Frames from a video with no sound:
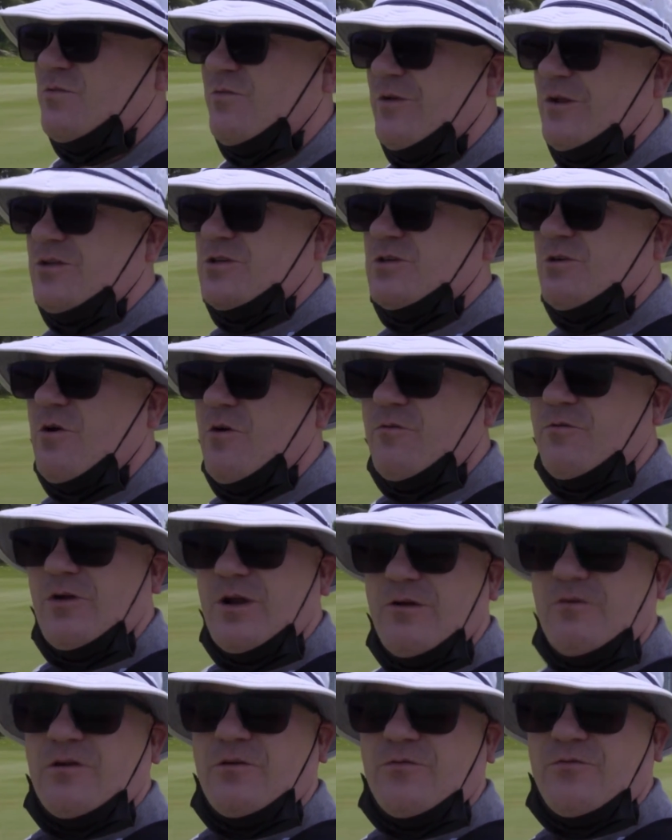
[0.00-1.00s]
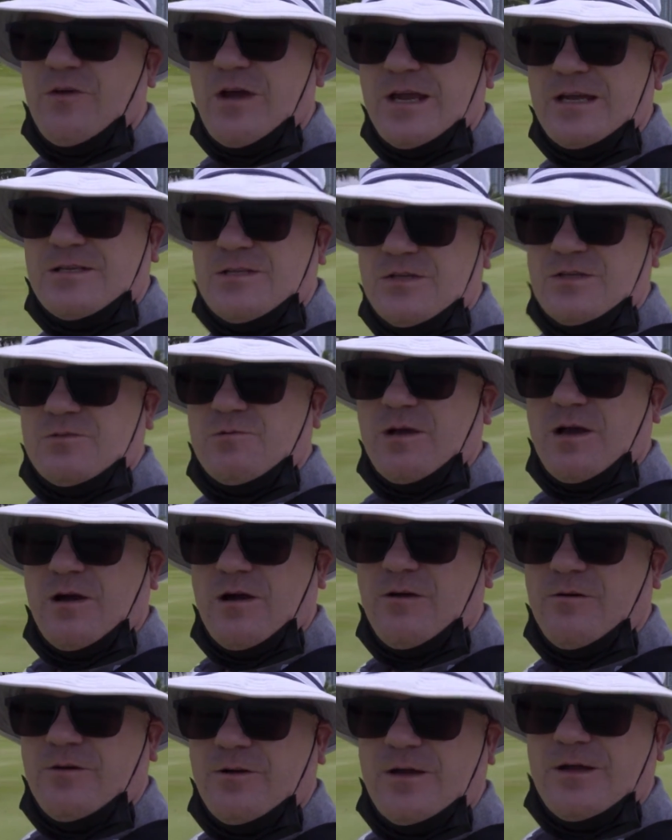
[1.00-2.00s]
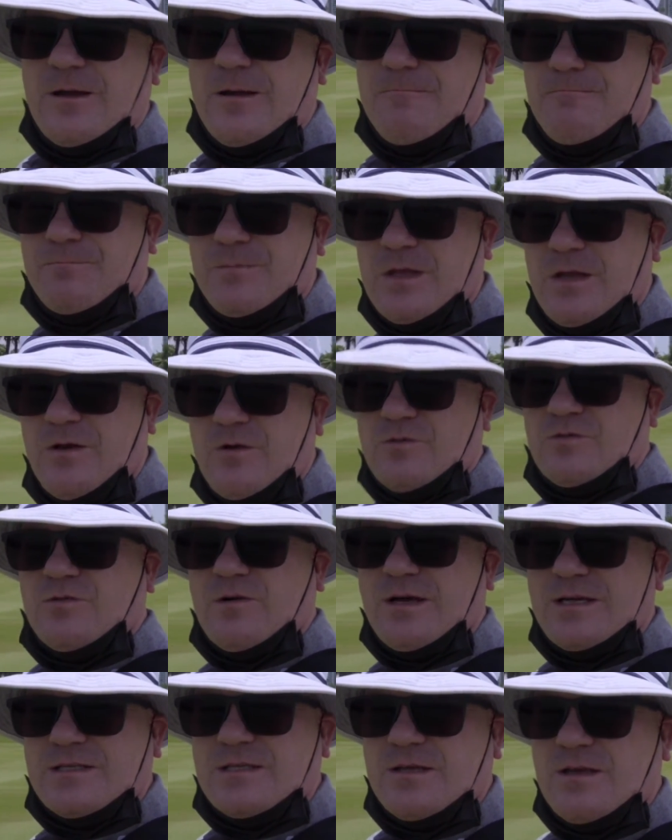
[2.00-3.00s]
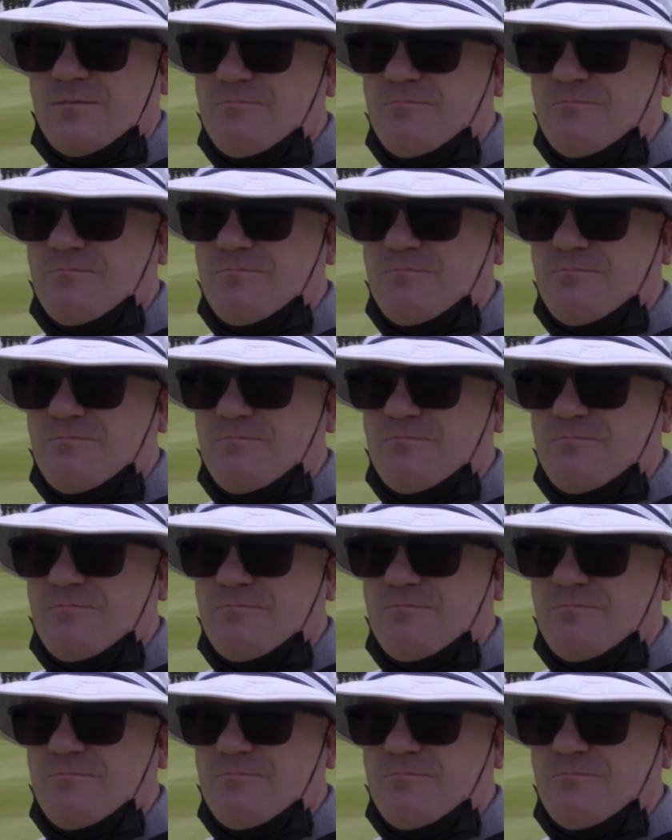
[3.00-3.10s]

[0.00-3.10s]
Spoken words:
filter over here and affect us. We are, trying to